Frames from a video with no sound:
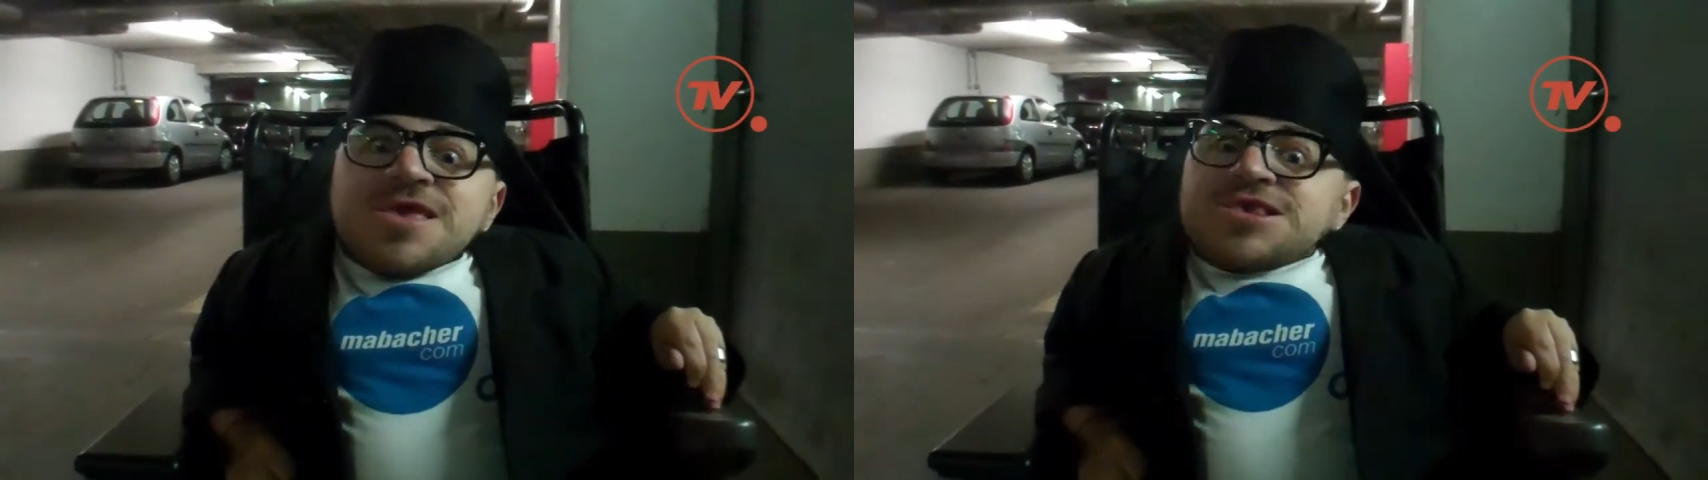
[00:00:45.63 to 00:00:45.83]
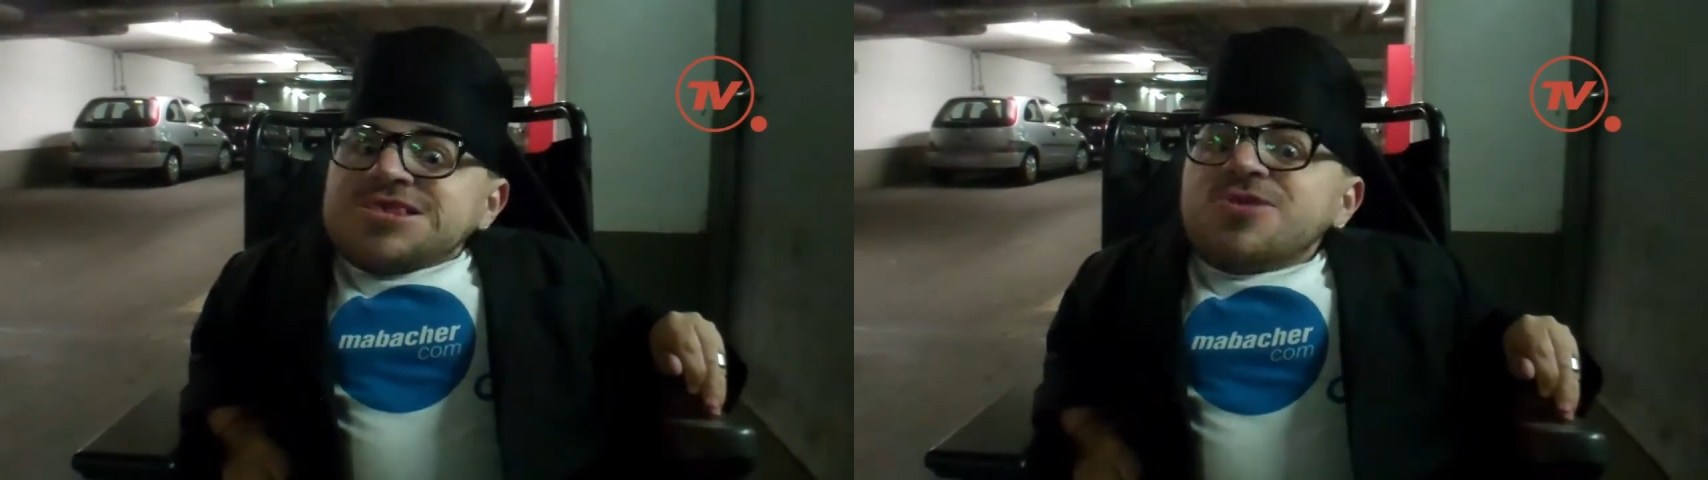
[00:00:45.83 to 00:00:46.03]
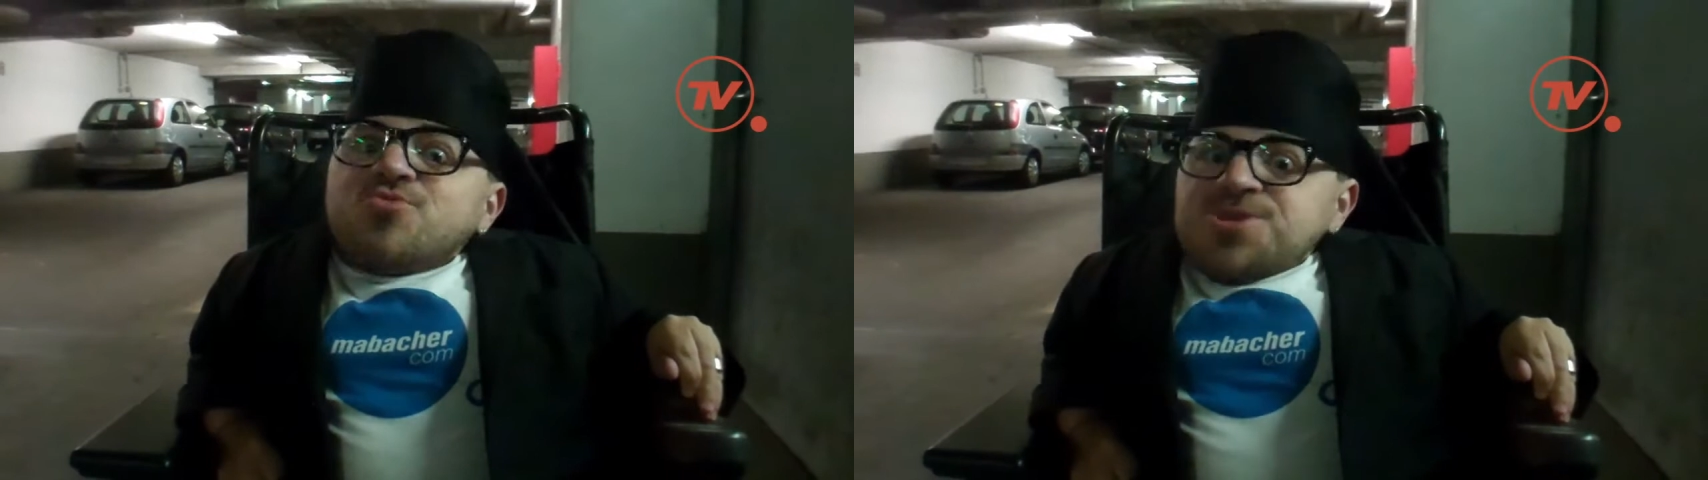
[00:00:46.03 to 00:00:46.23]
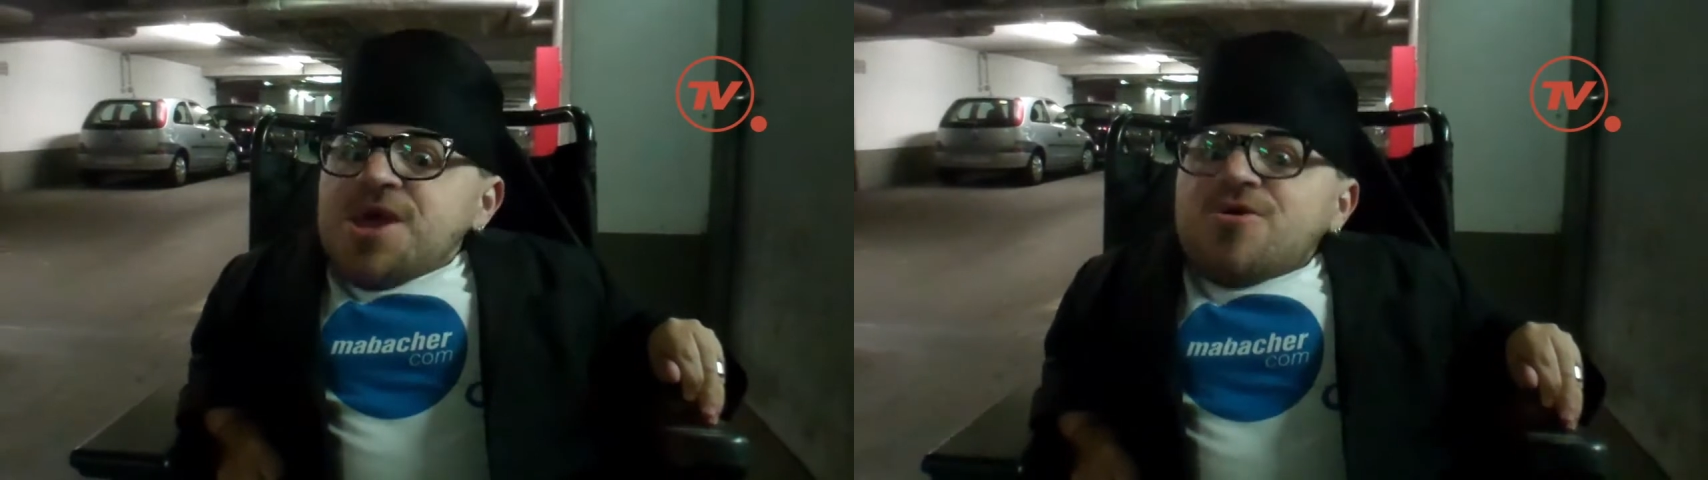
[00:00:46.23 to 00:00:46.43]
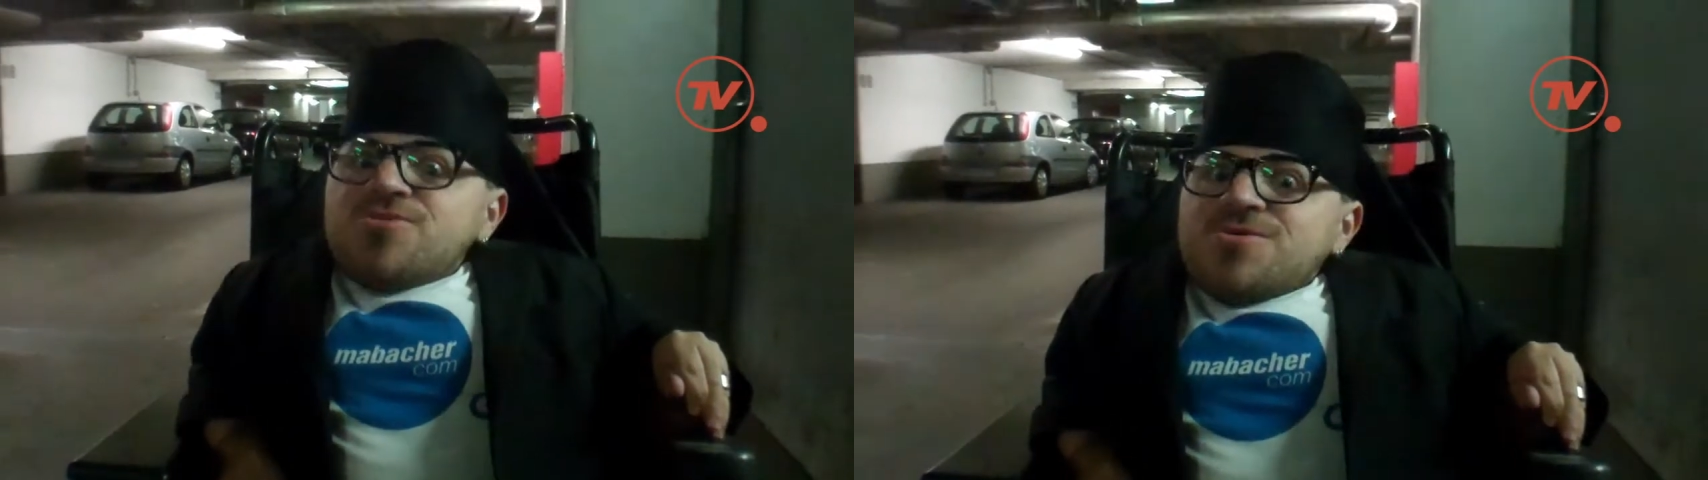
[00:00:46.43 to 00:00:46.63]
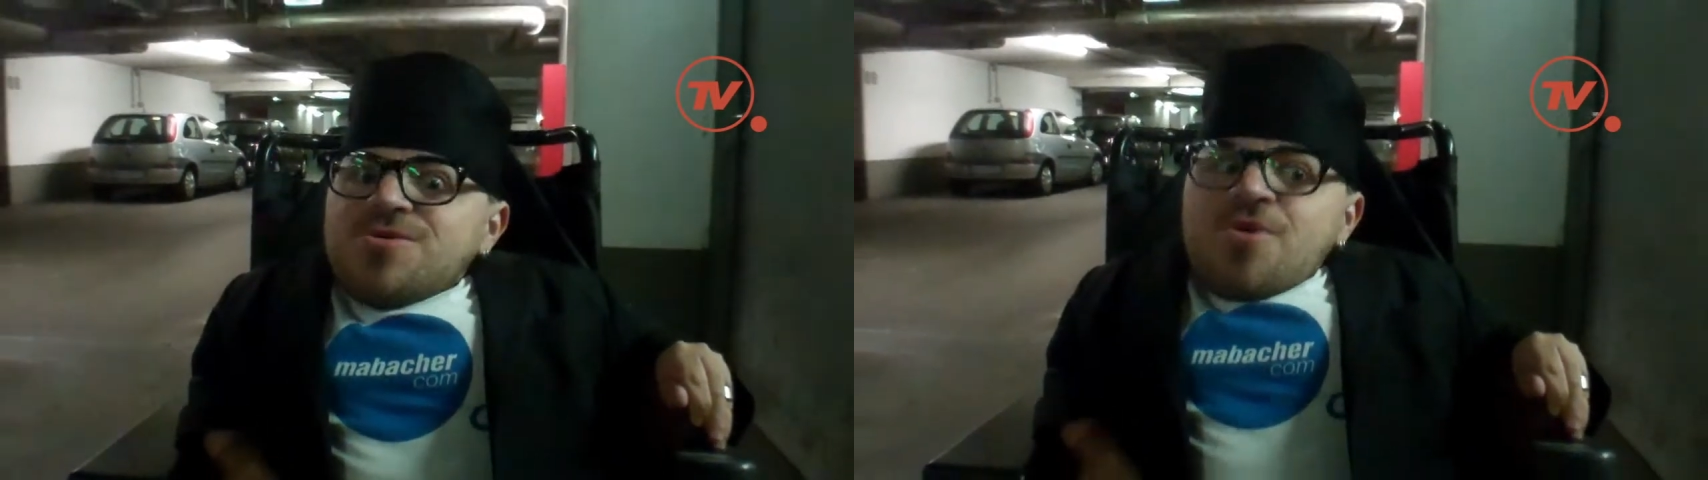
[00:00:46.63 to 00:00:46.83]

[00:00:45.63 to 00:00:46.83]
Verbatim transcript: slow down,